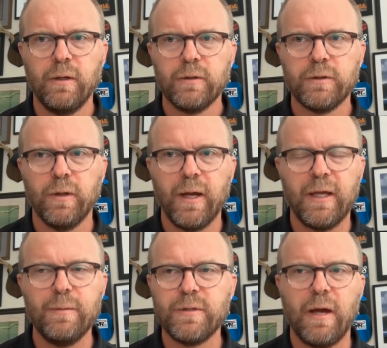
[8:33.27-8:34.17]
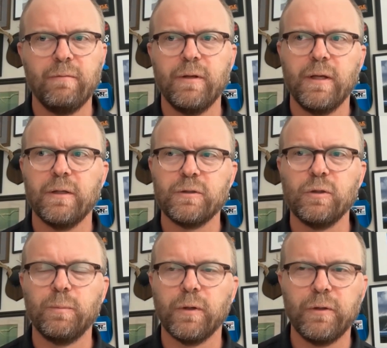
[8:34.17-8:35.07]
So that keeps everything
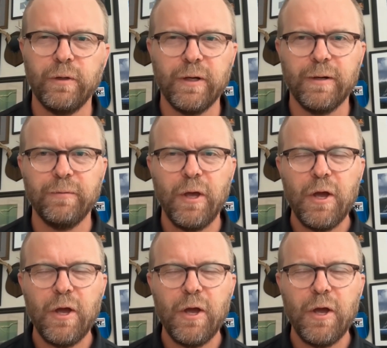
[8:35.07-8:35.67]
super clear.